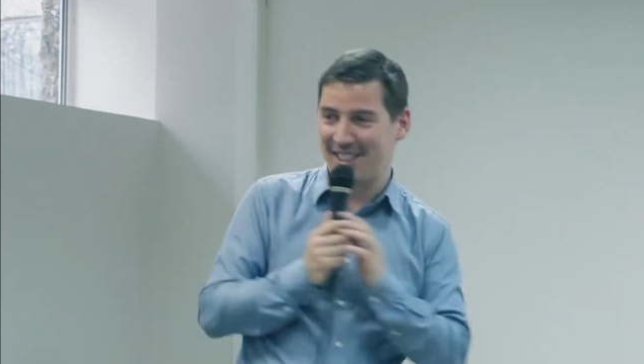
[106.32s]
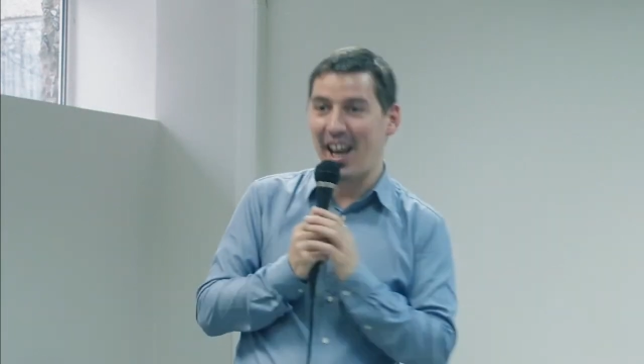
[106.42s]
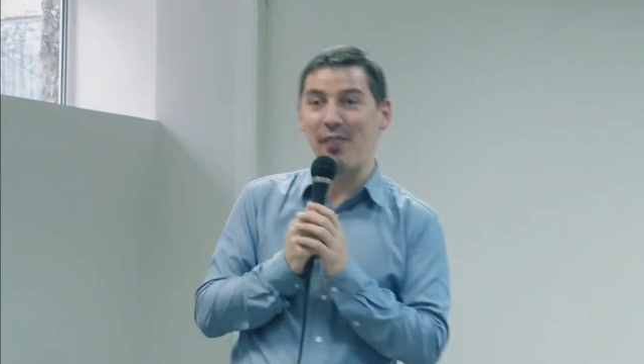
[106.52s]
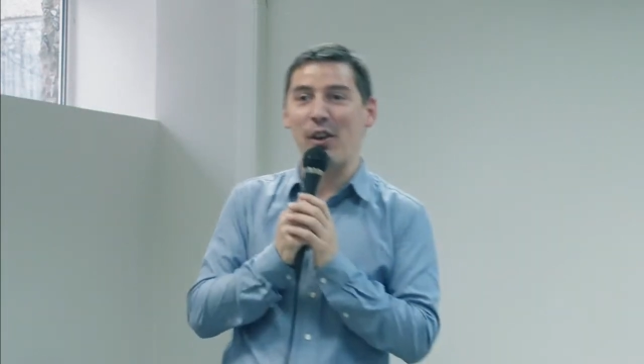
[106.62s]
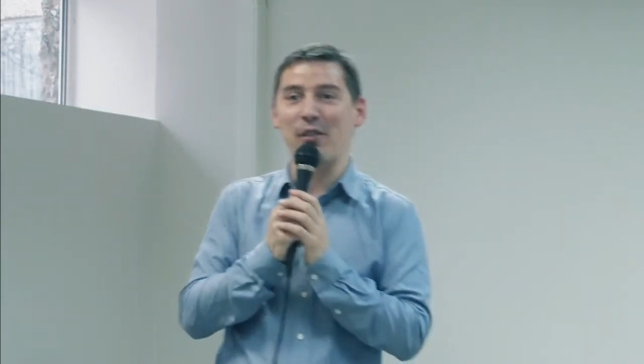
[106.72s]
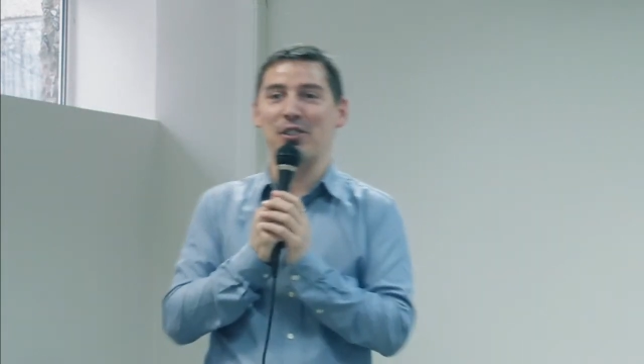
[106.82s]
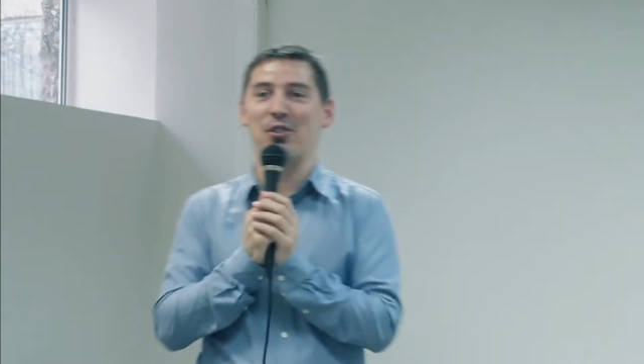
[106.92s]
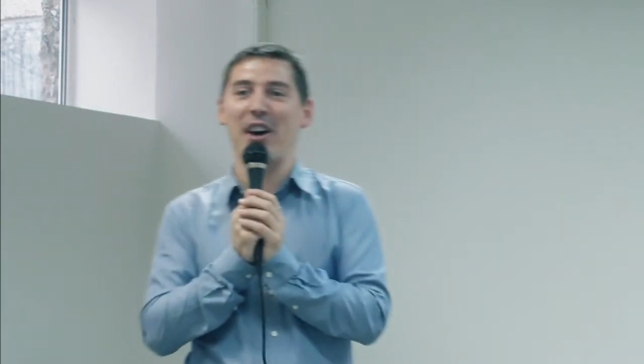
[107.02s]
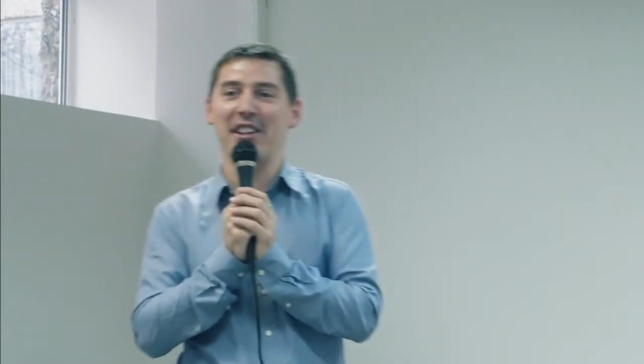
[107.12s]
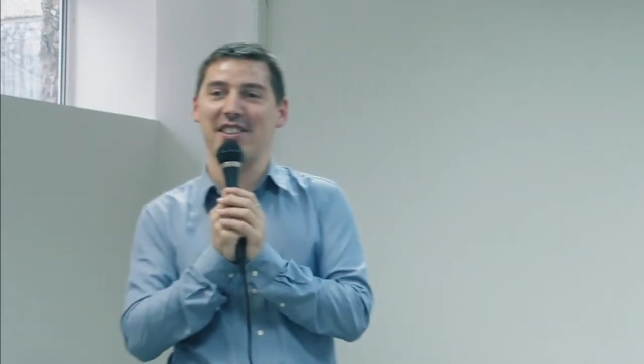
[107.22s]
Have you ever
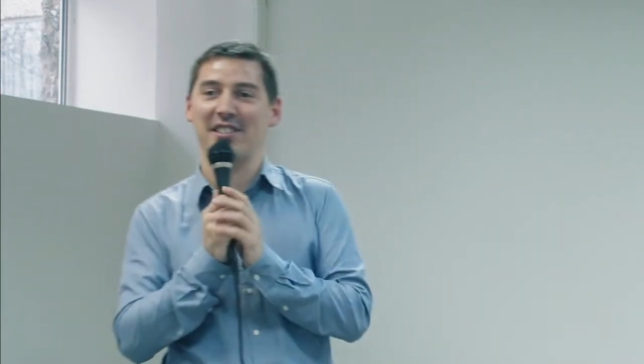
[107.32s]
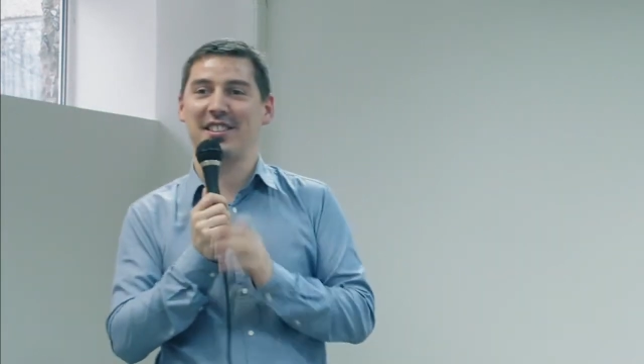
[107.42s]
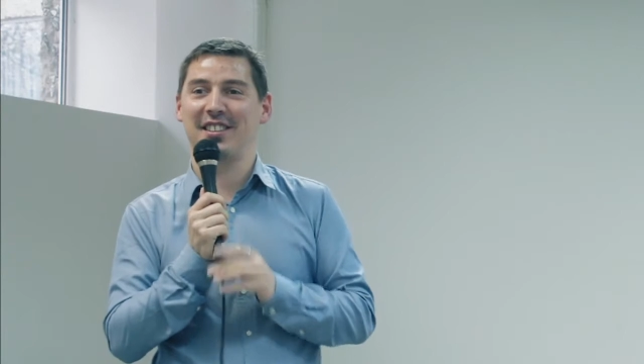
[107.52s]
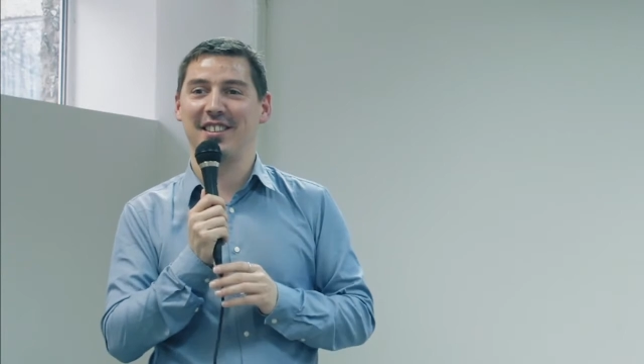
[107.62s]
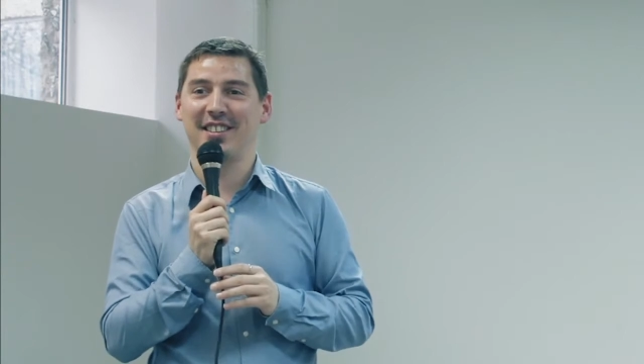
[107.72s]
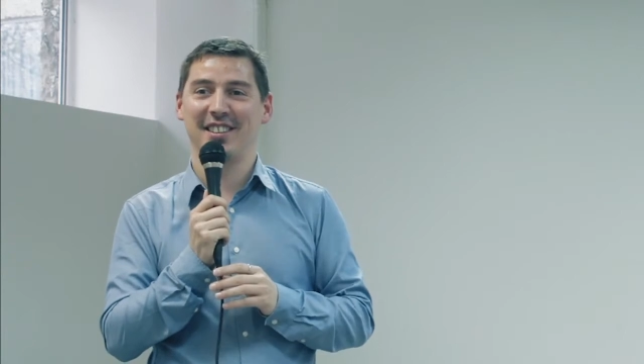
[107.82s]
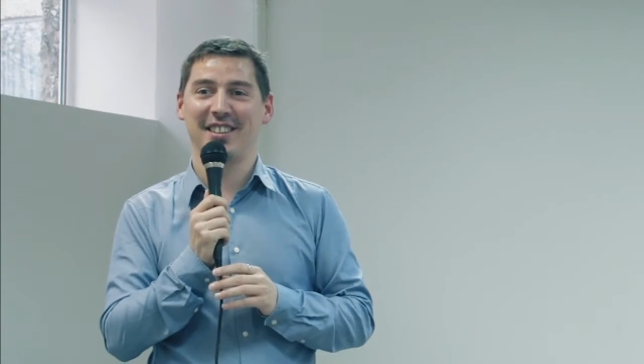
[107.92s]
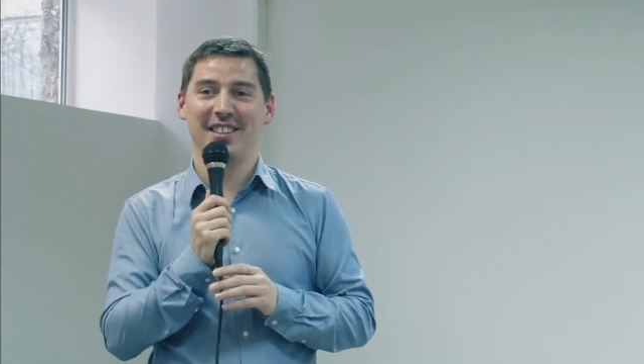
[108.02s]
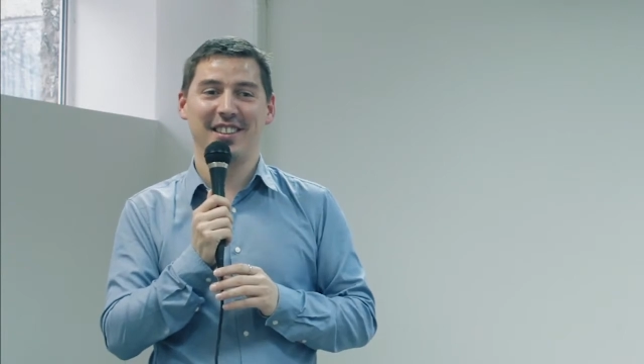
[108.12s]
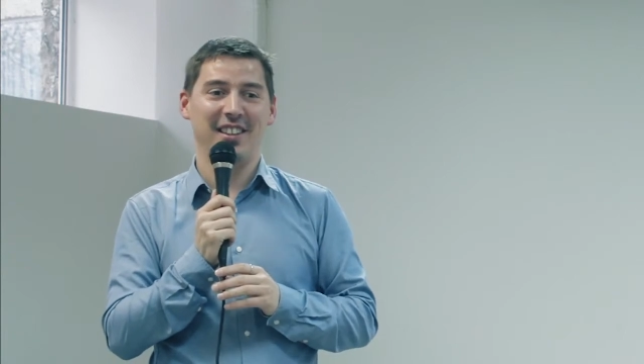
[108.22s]
tried it?
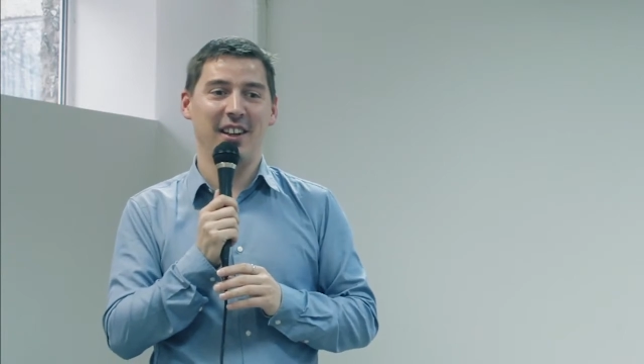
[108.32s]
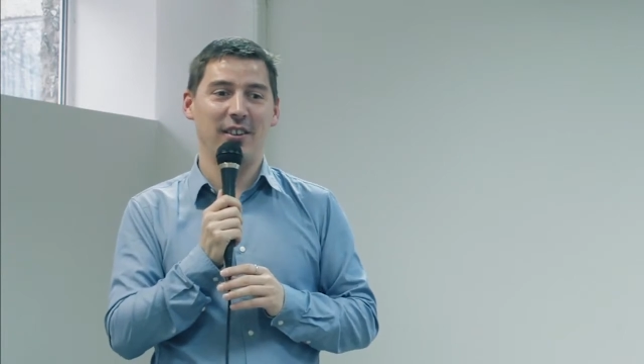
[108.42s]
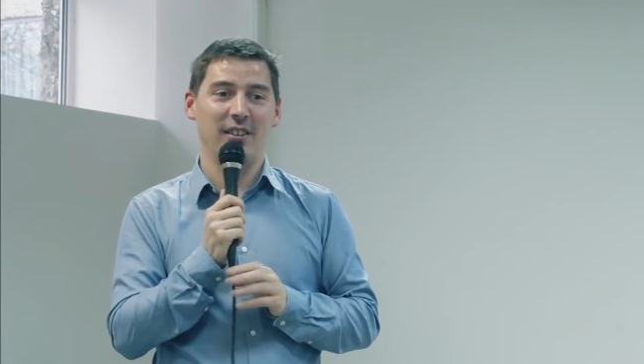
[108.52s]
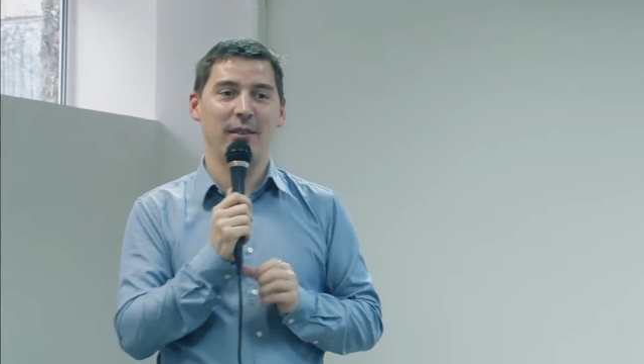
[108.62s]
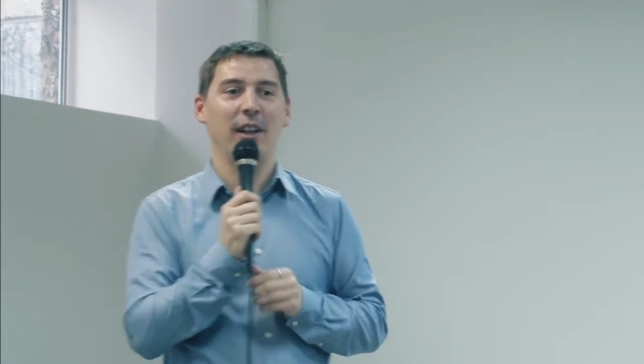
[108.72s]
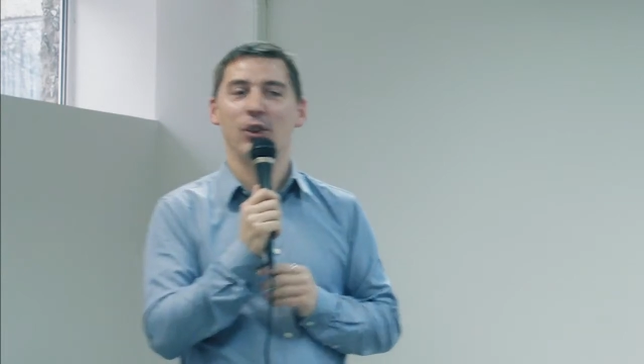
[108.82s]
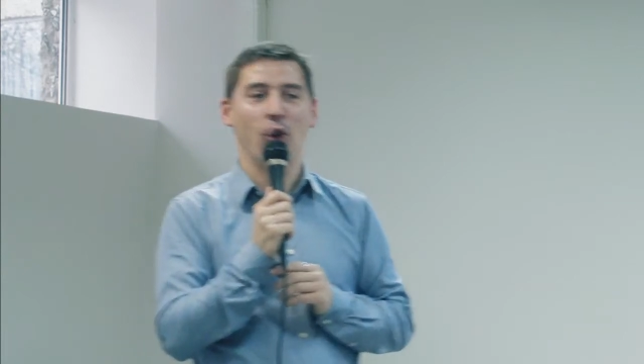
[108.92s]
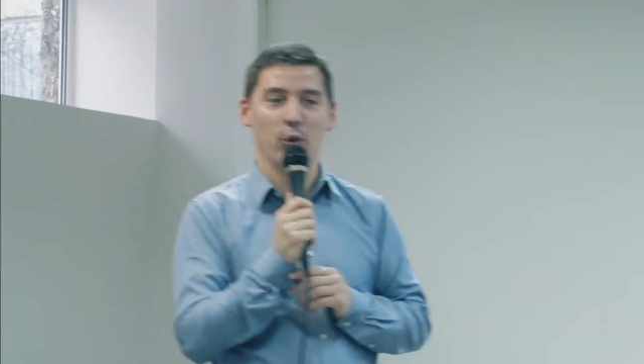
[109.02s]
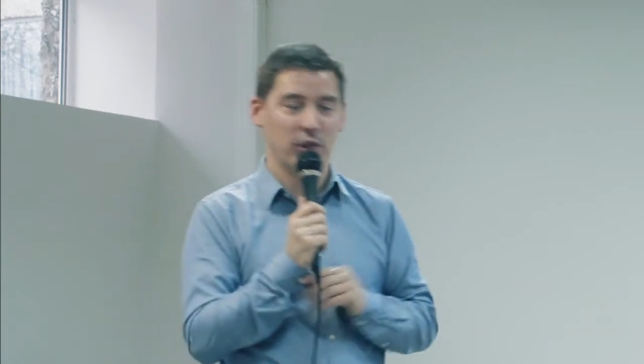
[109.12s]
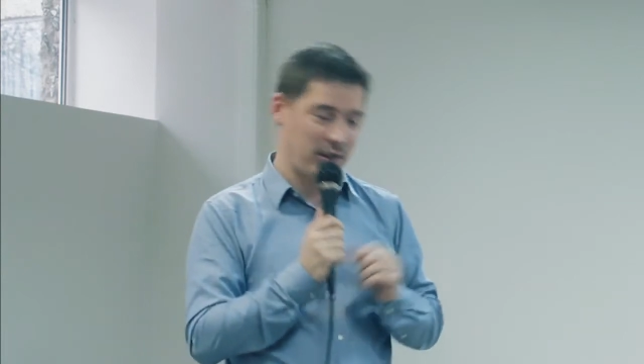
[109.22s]
No? Well,
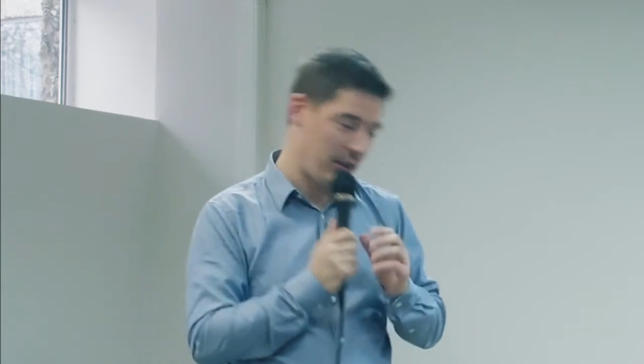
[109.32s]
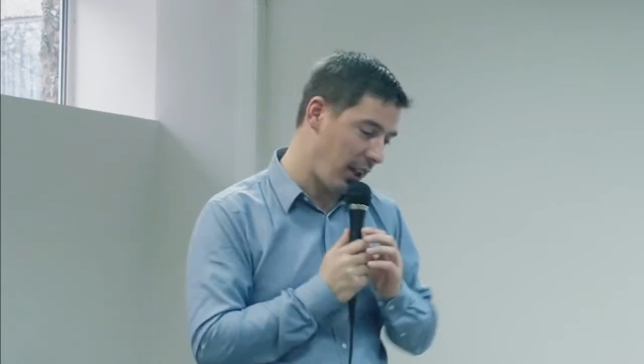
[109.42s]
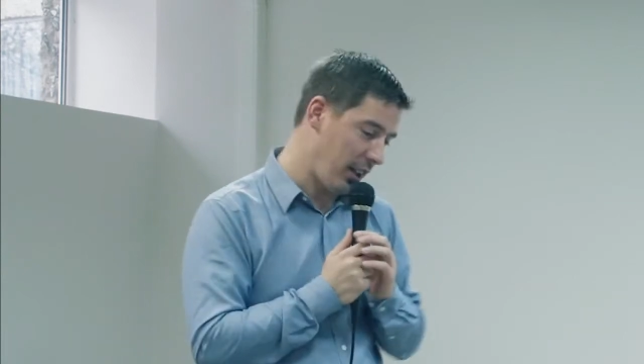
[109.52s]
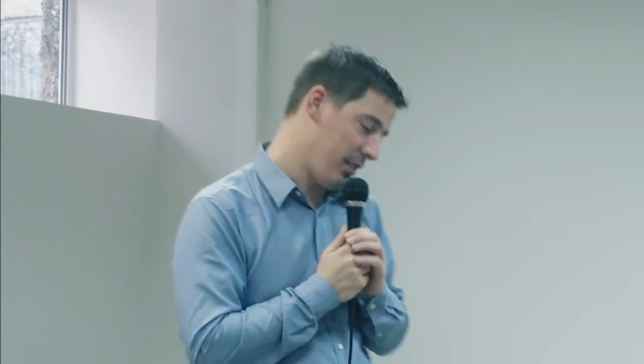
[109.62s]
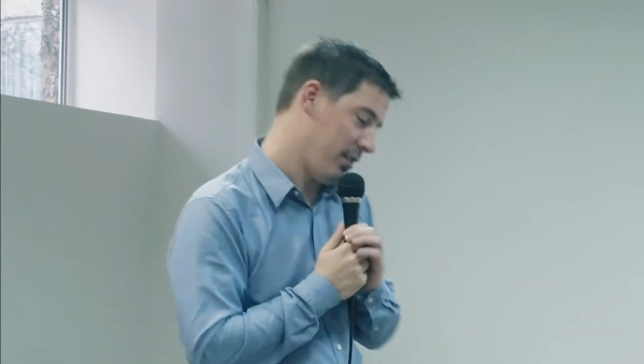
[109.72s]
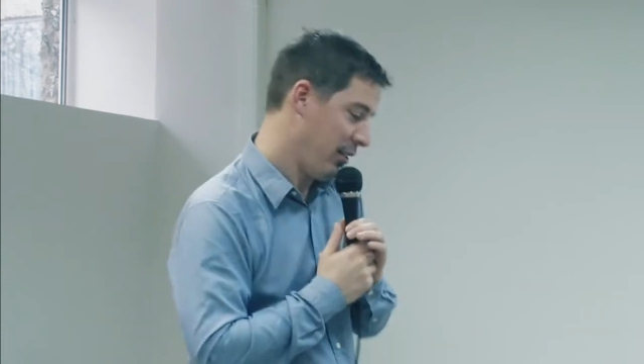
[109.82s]
don't. Okay?